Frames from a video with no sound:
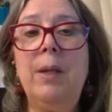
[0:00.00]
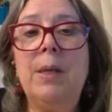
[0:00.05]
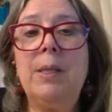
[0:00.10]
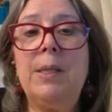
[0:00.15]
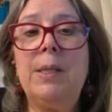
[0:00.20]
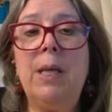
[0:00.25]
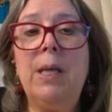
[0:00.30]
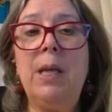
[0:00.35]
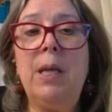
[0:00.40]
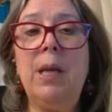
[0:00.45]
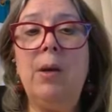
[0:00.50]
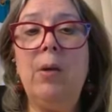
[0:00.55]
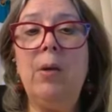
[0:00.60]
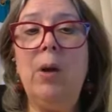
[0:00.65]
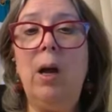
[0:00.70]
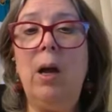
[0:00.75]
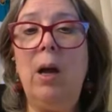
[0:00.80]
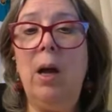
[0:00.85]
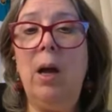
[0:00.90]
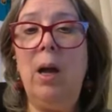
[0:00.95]
So now,
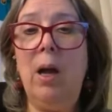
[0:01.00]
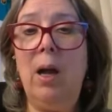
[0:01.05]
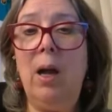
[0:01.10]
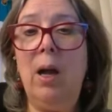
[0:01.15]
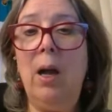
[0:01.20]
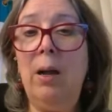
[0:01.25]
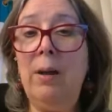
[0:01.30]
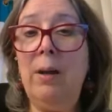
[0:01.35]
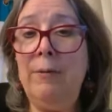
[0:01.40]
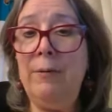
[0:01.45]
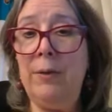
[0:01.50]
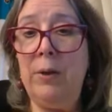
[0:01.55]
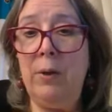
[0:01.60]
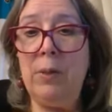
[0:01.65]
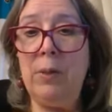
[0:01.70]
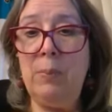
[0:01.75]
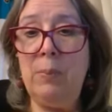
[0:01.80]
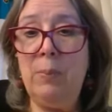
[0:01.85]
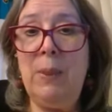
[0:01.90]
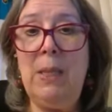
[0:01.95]
of
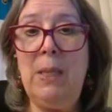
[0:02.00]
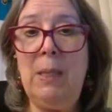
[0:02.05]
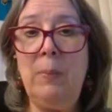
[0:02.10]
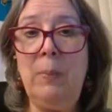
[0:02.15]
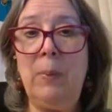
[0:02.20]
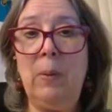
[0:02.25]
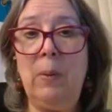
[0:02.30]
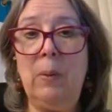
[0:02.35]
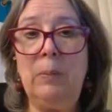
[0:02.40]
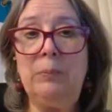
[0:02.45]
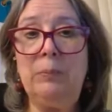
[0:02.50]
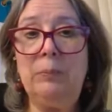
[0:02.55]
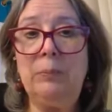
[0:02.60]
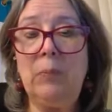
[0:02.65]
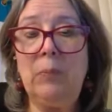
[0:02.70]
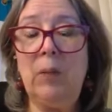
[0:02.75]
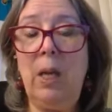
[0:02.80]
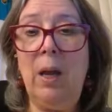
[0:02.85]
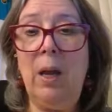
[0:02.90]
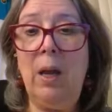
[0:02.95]
those people,
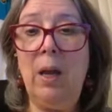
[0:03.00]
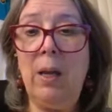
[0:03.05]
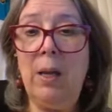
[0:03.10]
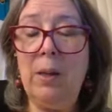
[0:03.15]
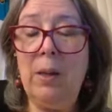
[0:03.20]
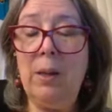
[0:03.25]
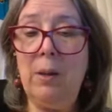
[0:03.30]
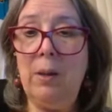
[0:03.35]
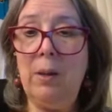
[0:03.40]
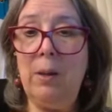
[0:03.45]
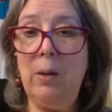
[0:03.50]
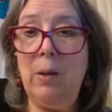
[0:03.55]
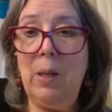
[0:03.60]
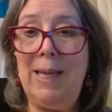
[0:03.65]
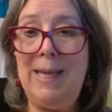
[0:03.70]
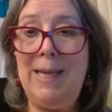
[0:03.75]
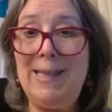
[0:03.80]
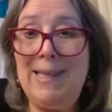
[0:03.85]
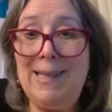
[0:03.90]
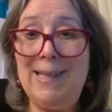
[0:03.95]

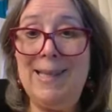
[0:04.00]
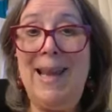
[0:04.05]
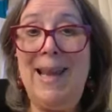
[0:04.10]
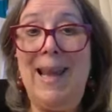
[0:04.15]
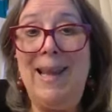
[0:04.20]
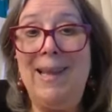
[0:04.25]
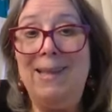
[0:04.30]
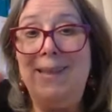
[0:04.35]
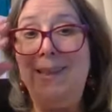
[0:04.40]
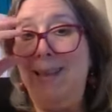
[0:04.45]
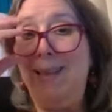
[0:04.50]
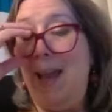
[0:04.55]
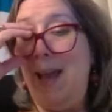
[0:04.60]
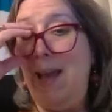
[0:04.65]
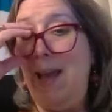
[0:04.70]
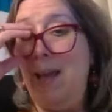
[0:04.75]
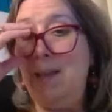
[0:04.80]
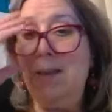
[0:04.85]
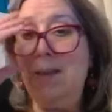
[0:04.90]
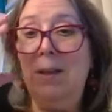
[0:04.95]
it's said
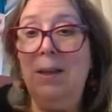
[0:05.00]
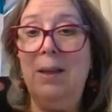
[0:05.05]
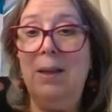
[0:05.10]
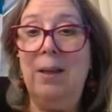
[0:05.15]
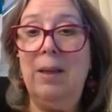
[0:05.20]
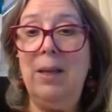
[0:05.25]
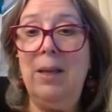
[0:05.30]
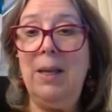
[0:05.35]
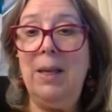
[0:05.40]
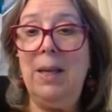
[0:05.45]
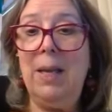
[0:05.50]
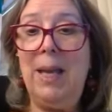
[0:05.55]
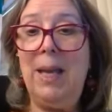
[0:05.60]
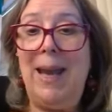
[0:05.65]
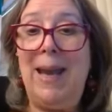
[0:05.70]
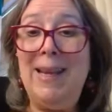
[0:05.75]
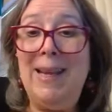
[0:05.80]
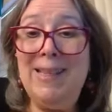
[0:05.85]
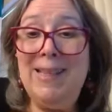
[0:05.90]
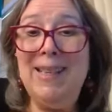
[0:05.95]
that
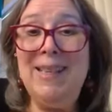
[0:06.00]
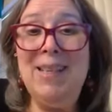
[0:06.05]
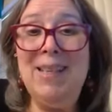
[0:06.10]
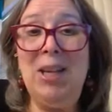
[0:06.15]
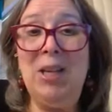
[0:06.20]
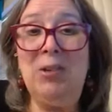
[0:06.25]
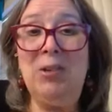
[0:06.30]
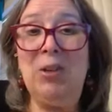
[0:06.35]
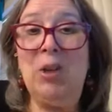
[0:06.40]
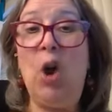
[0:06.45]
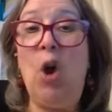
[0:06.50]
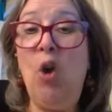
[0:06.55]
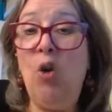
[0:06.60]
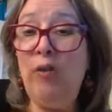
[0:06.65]
1,800